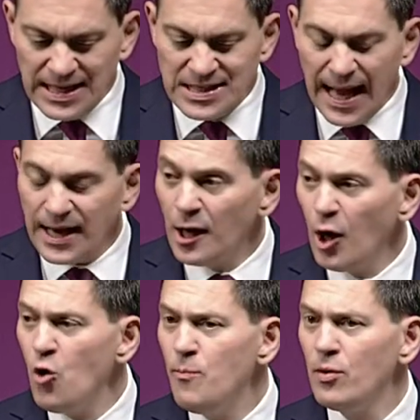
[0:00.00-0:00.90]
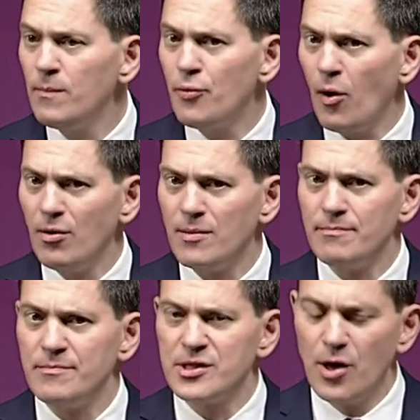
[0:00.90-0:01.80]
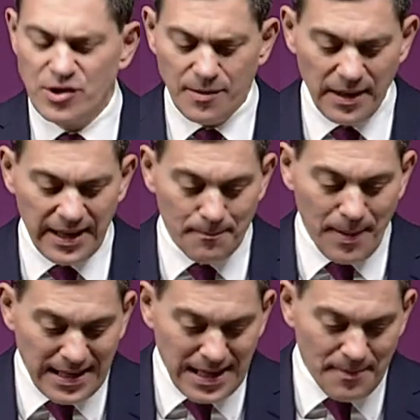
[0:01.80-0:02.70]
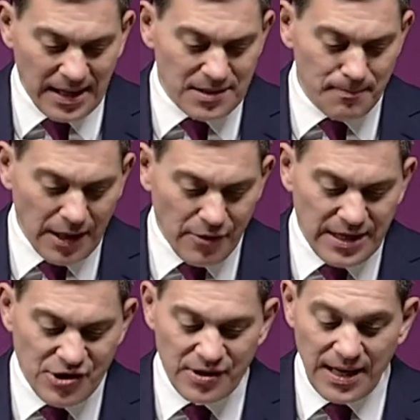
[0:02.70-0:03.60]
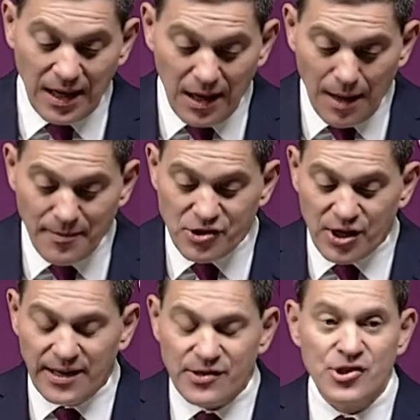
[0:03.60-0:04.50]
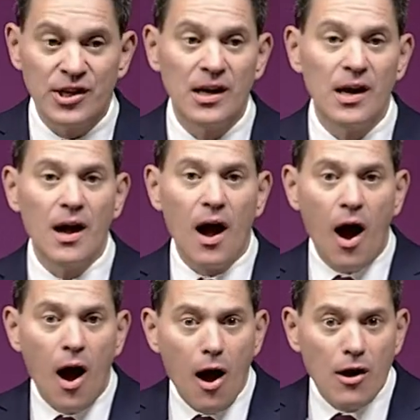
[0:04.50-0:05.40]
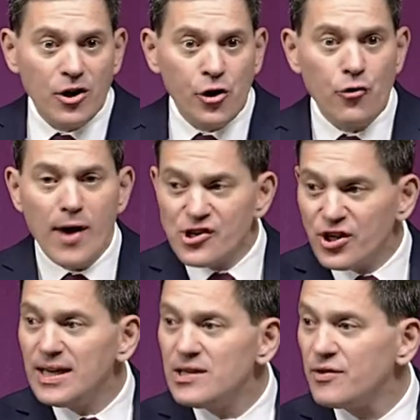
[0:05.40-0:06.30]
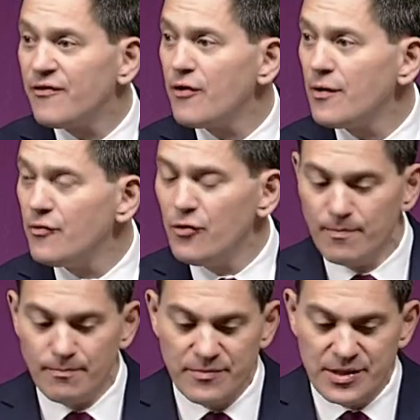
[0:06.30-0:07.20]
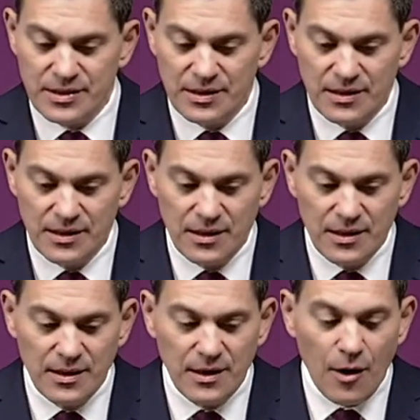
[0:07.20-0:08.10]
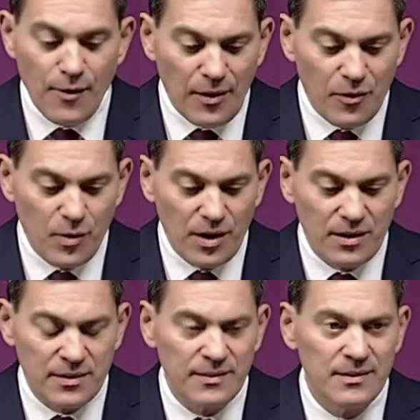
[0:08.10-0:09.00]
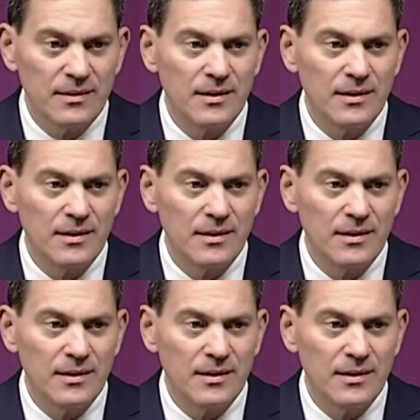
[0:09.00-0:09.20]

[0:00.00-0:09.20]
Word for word: is that global problems, notably pandemics, migration, and climate change, are crashing into front rooms around the world.